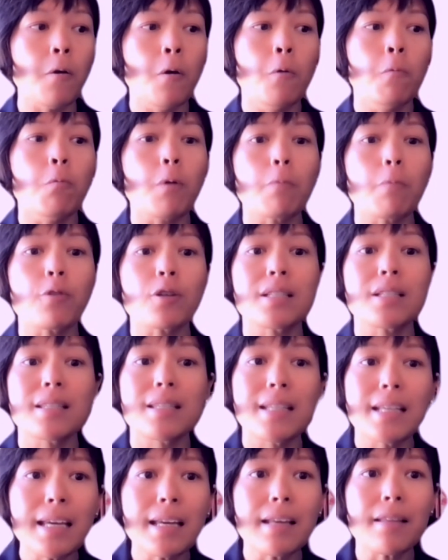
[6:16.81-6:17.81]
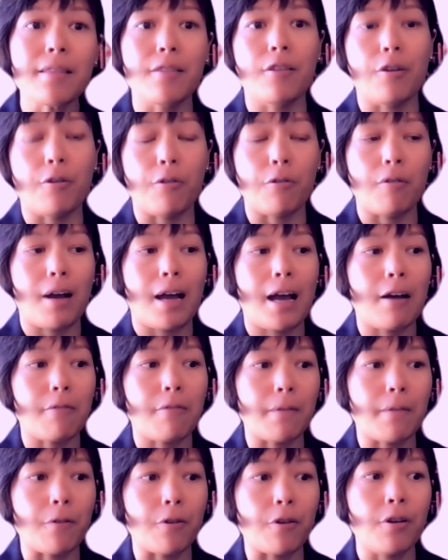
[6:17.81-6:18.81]
What we're seeing, though,
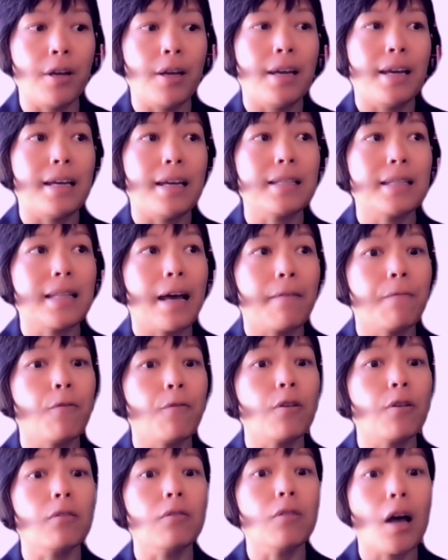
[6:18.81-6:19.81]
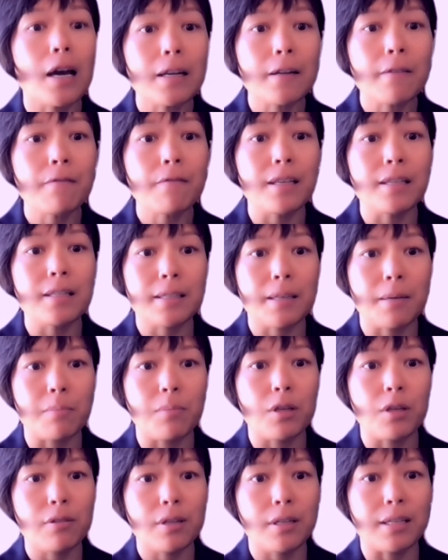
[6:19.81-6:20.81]
however, is that for a lot of these
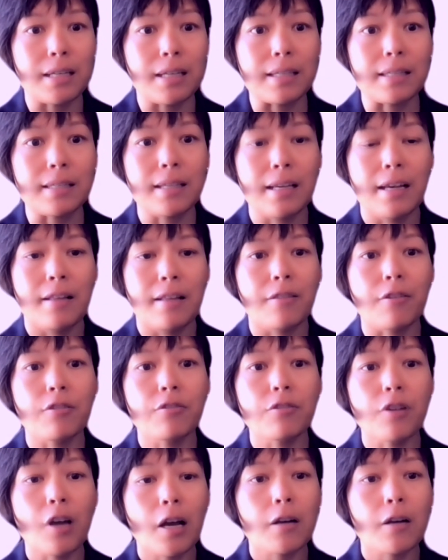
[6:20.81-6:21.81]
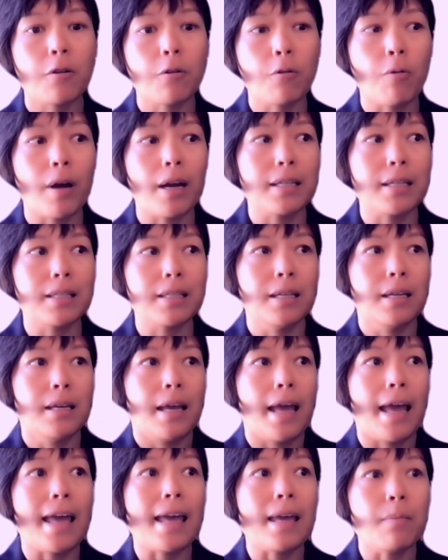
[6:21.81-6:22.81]
communities, they're not quite
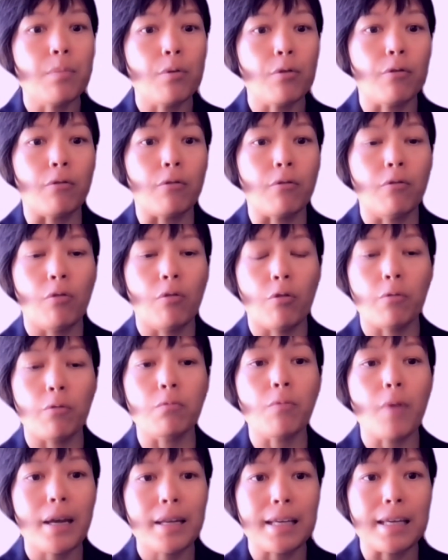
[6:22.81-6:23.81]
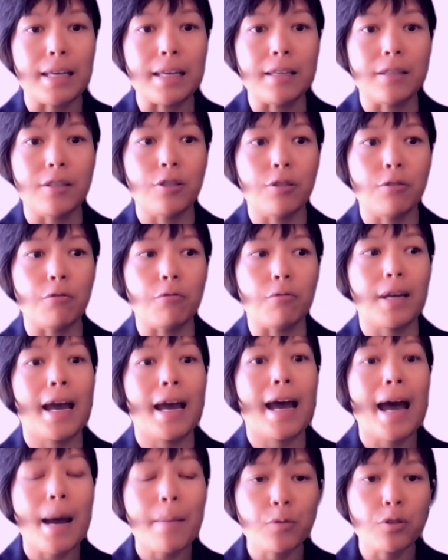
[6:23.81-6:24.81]
able or ready to
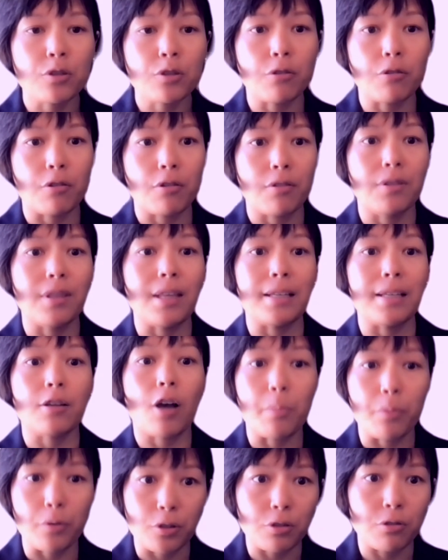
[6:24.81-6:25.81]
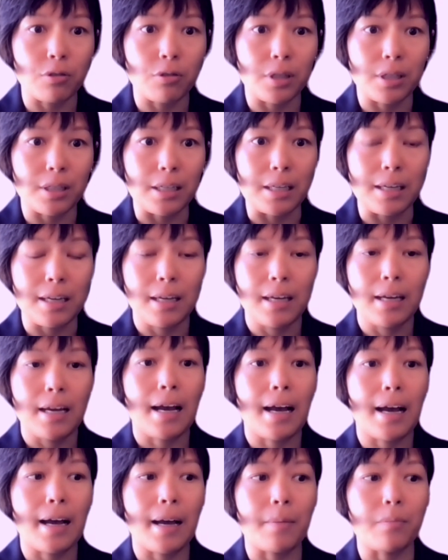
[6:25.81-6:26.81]
capture this opportunity,
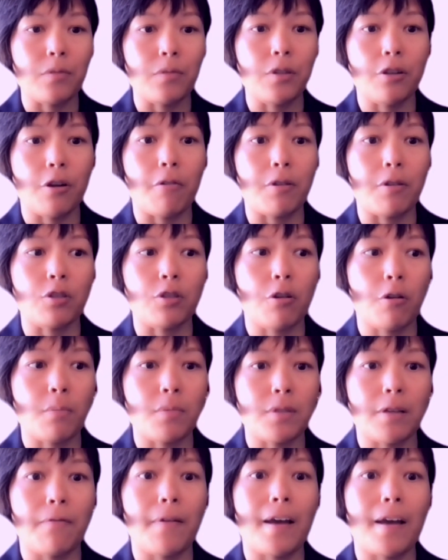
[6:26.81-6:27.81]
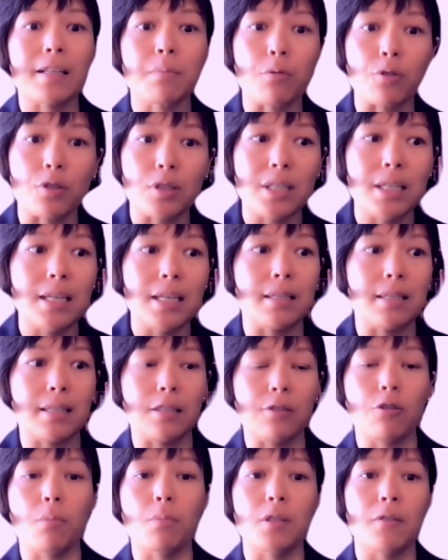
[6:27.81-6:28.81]
in terms of expertise,
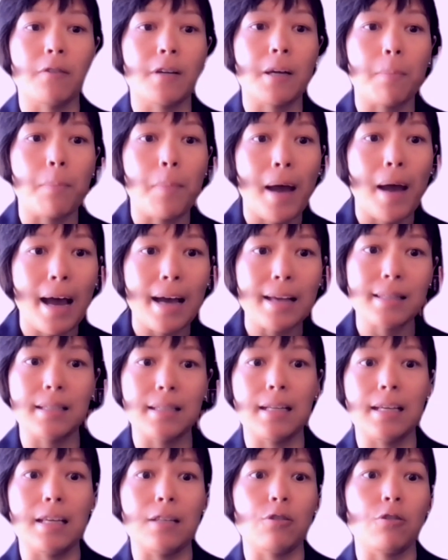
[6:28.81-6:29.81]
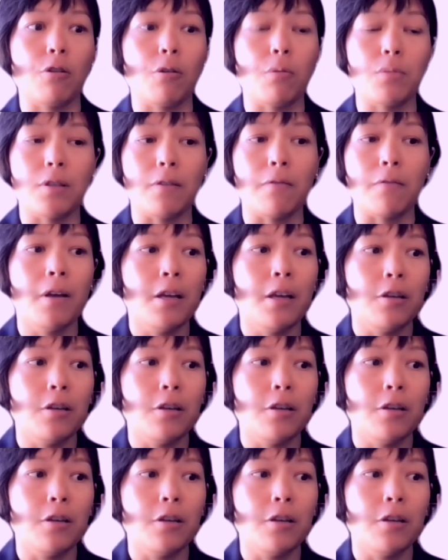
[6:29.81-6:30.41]
in terms of capacity, in terms of,